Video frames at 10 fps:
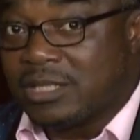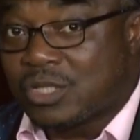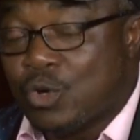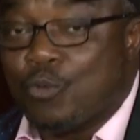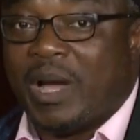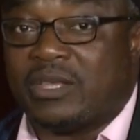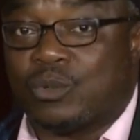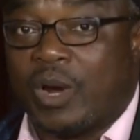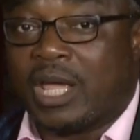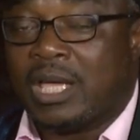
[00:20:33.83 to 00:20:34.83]
in school, by the
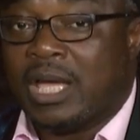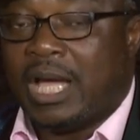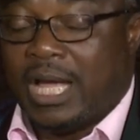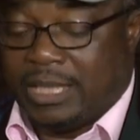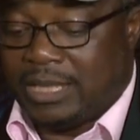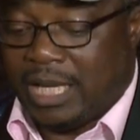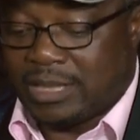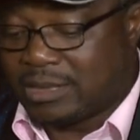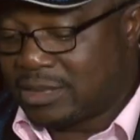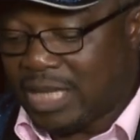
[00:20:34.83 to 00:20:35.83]
way. And
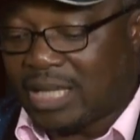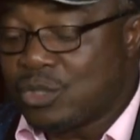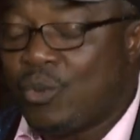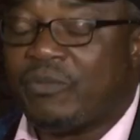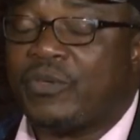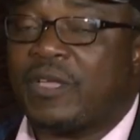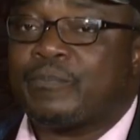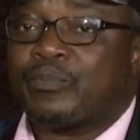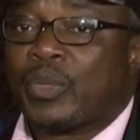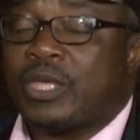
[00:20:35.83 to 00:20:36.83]
that is one thing.
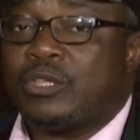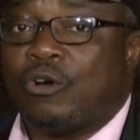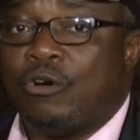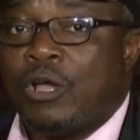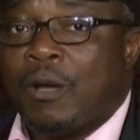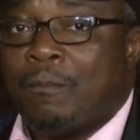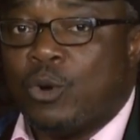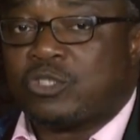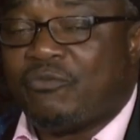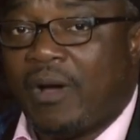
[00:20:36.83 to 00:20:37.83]
You know,
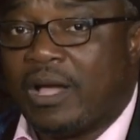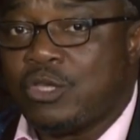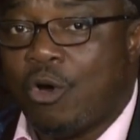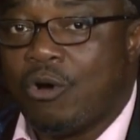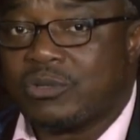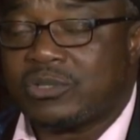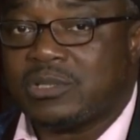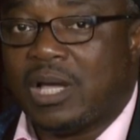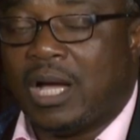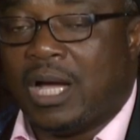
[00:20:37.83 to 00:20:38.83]
most of our young
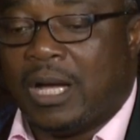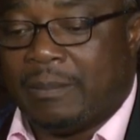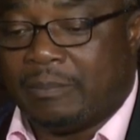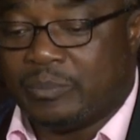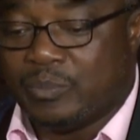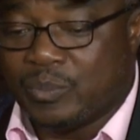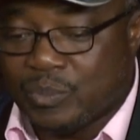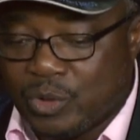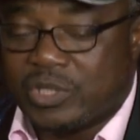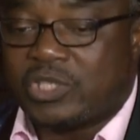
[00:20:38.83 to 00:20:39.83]

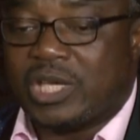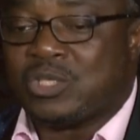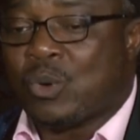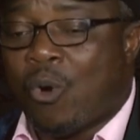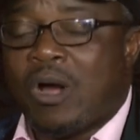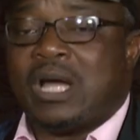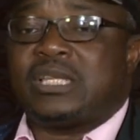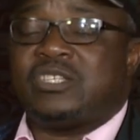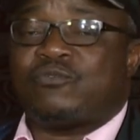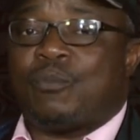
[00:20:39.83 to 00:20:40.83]
musicians or
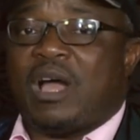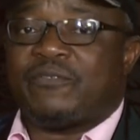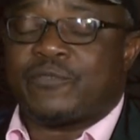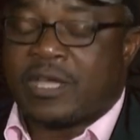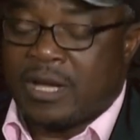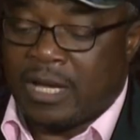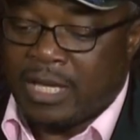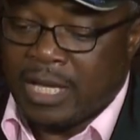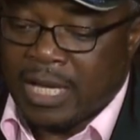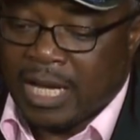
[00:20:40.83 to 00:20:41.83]
artists from Africa,
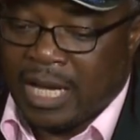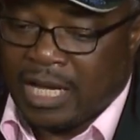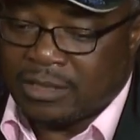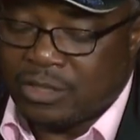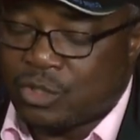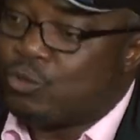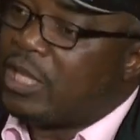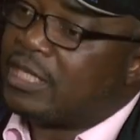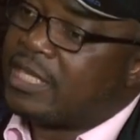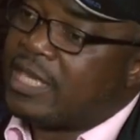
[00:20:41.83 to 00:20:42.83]
the
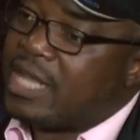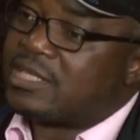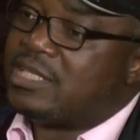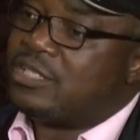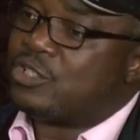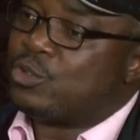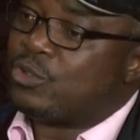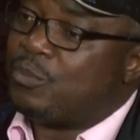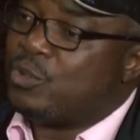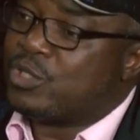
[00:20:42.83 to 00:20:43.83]
sooner they get into
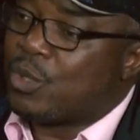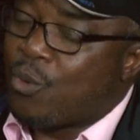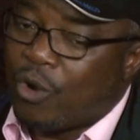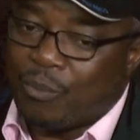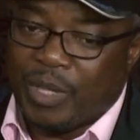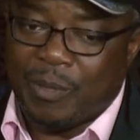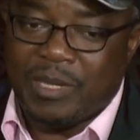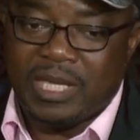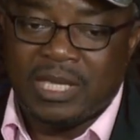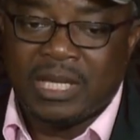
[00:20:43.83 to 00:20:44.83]
the music world,
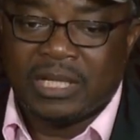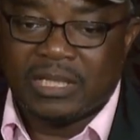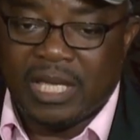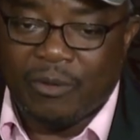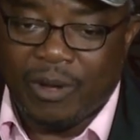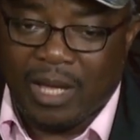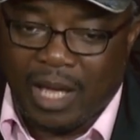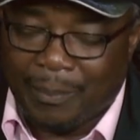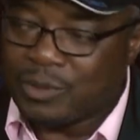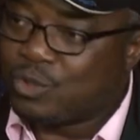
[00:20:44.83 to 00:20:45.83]
maybe they will
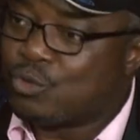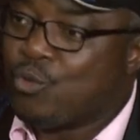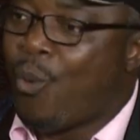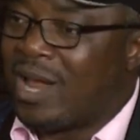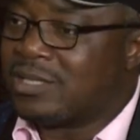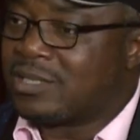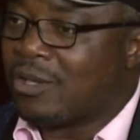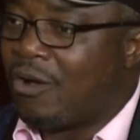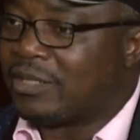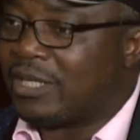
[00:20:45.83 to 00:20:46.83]
happen to do one
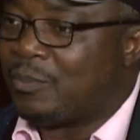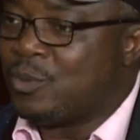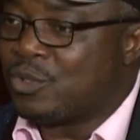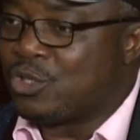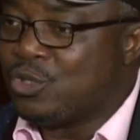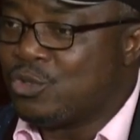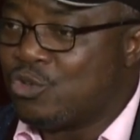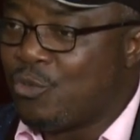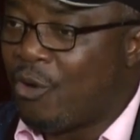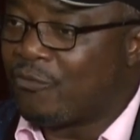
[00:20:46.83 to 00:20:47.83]
song that they put on
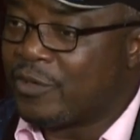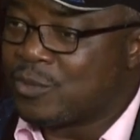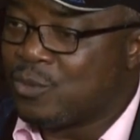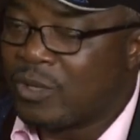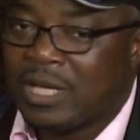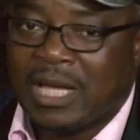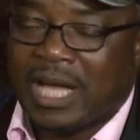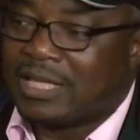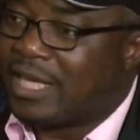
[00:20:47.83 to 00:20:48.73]
YouTube or on Facebook and